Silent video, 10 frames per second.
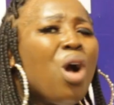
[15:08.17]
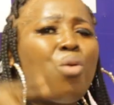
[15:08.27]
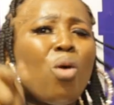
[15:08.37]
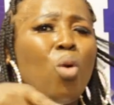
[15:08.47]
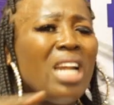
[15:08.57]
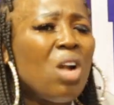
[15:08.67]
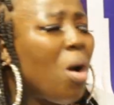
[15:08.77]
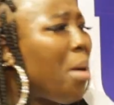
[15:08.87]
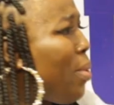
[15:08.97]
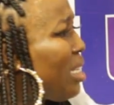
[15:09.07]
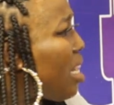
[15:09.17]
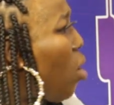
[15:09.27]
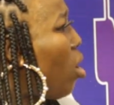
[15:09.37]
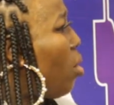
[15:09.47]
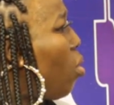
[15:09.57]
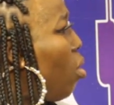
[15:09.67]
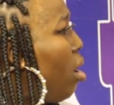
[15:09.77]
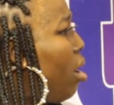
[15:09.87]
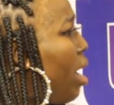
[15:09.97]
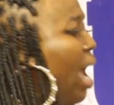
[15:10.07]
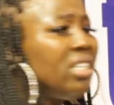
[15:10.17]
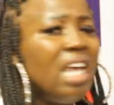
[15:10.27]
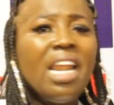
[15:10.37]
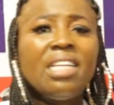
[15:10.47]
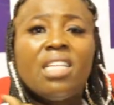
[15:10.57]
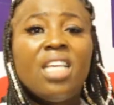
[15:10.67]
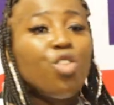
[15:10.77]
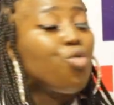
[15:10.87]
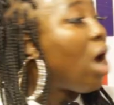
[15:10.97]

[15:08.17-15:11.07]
up, that's not one. And then, as I said,